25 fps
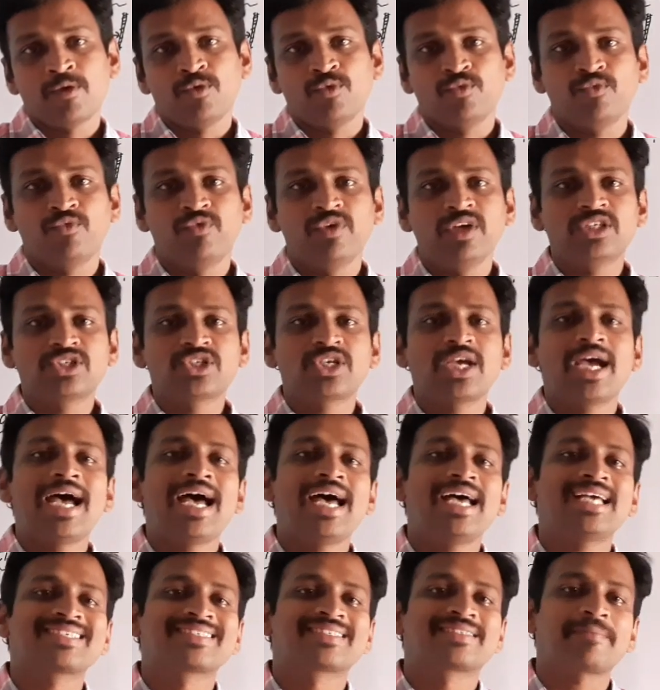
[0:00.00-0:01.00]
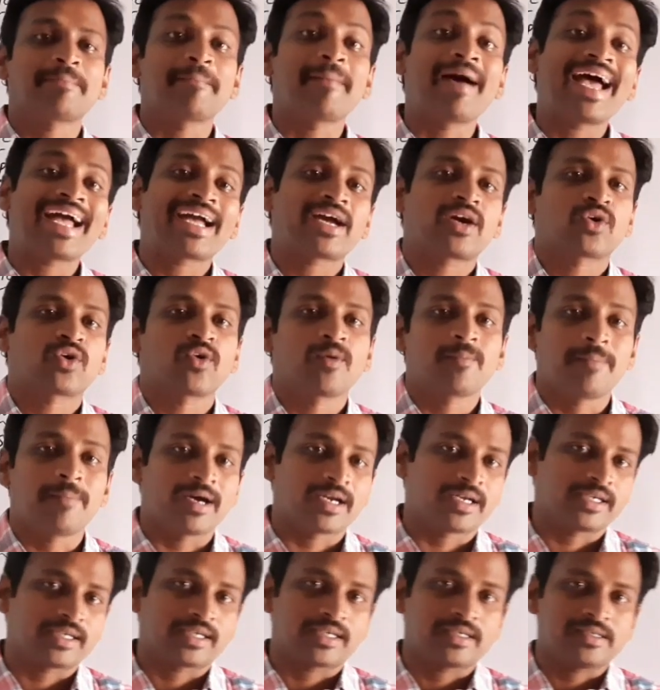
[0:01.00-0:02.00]
which has
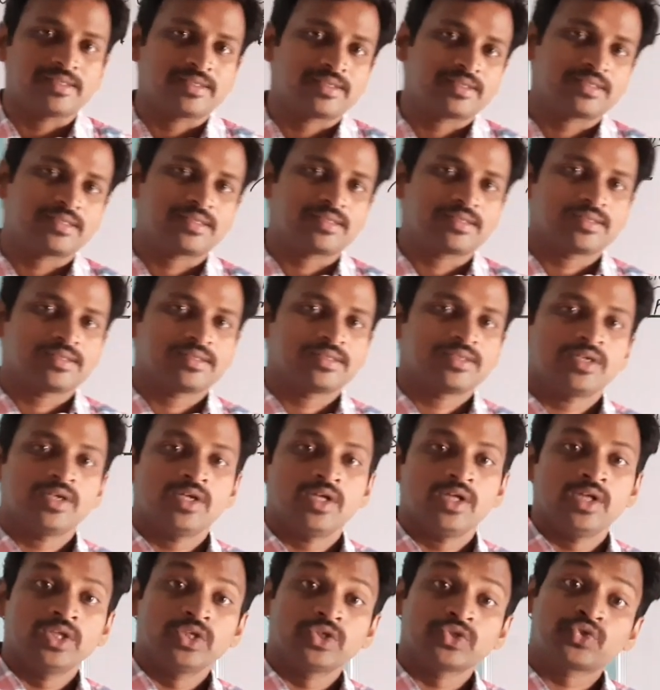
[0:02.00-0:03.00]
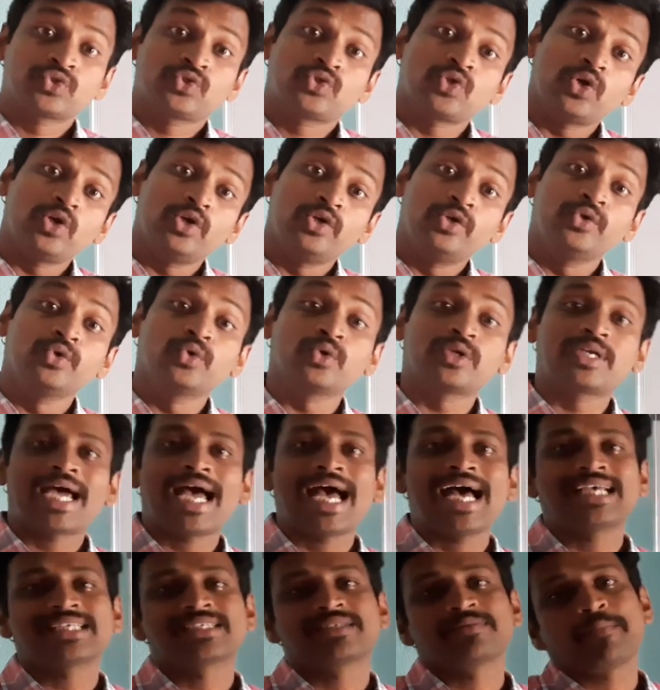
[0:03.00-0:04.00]
macroparticles, solute
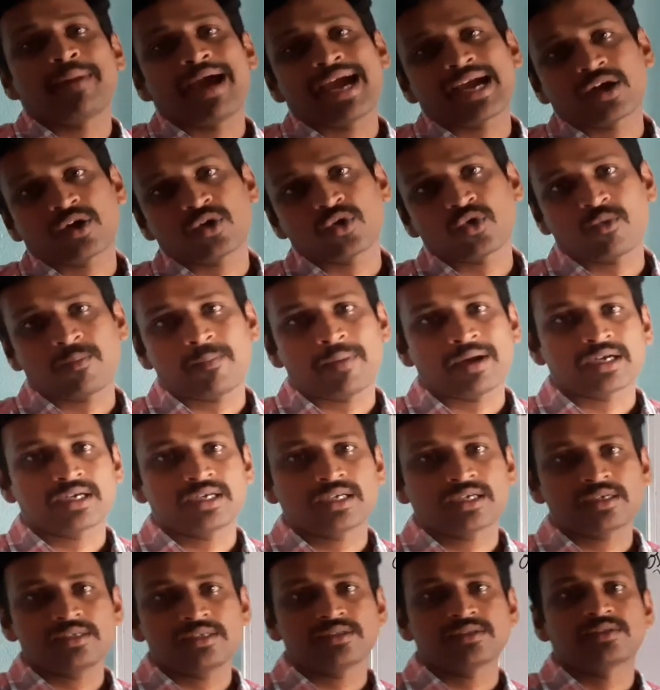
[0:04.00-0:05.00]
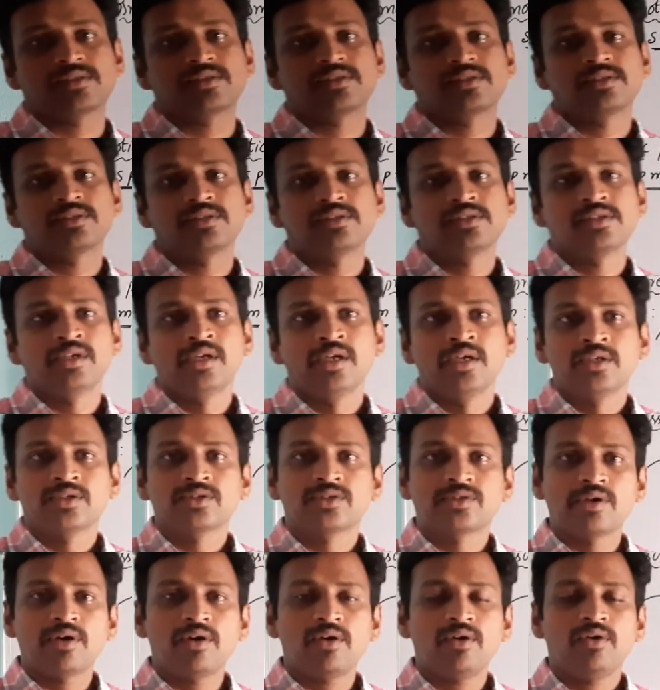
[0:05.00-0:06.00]
has macroparticles,
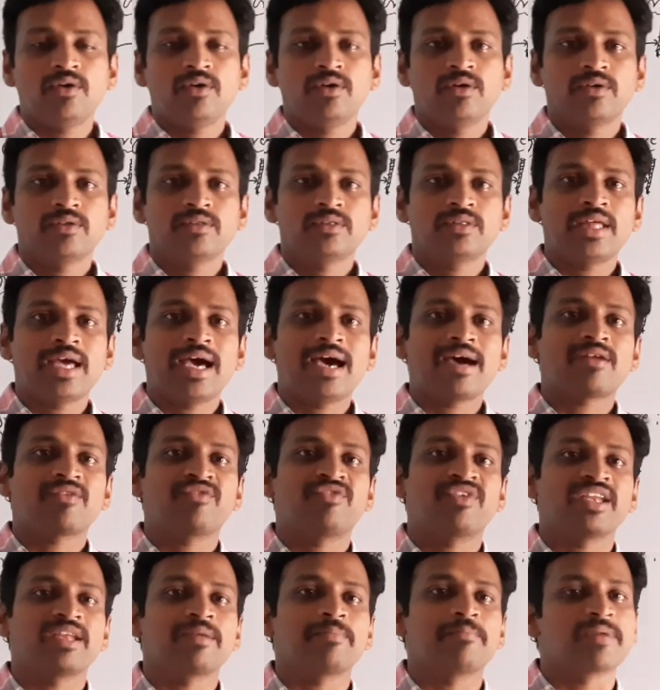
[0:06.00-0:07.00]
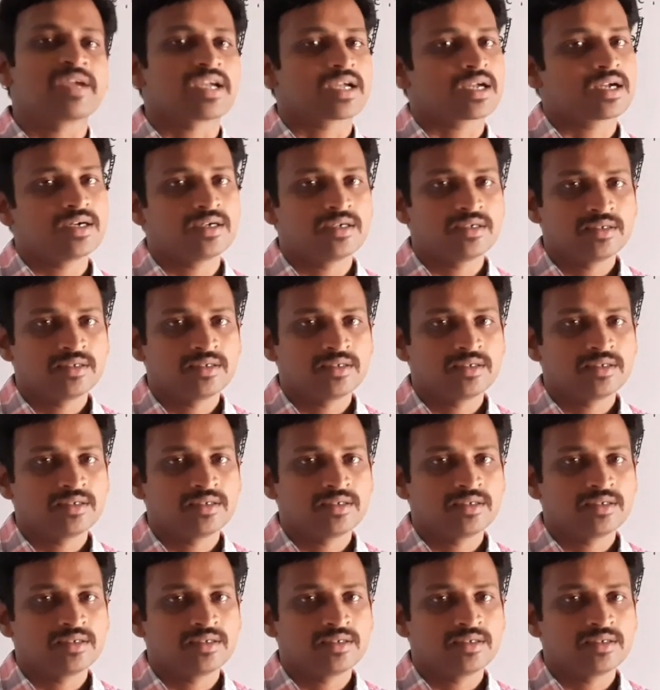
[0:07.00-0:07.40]
so they are very big.